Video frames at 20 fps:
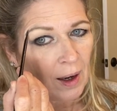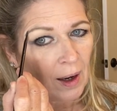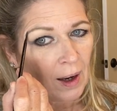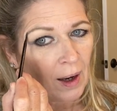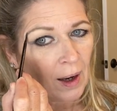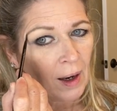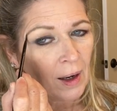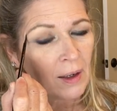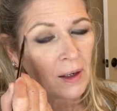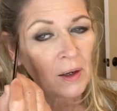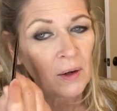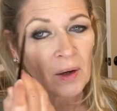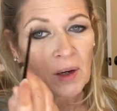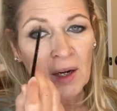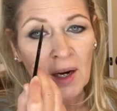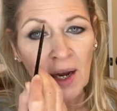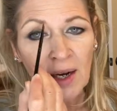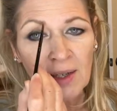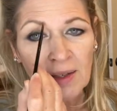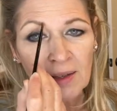and do a
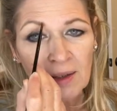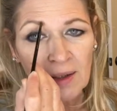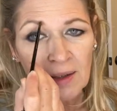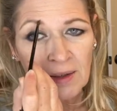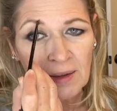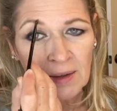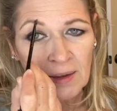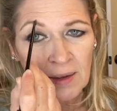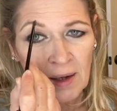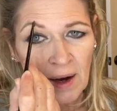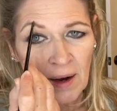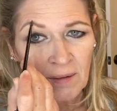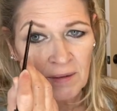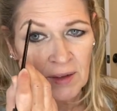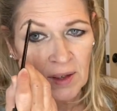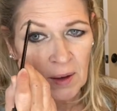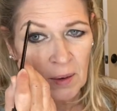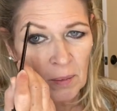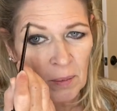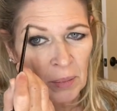nice soft
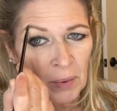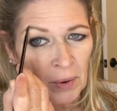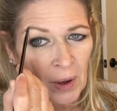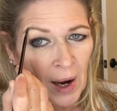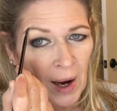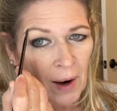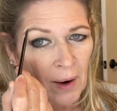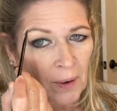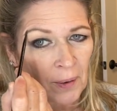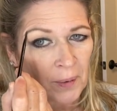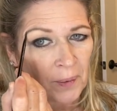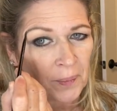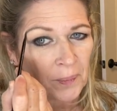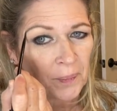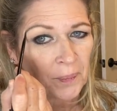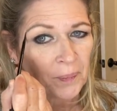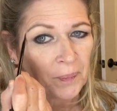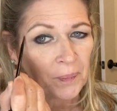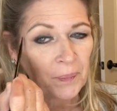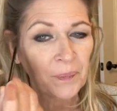brow.
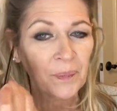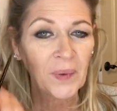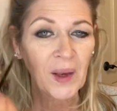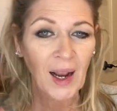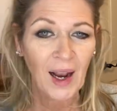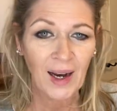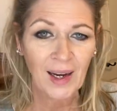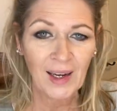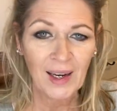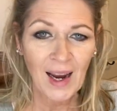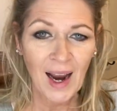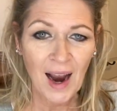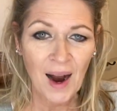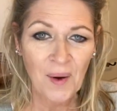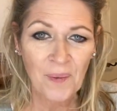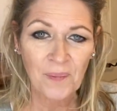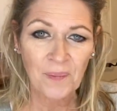Yeah,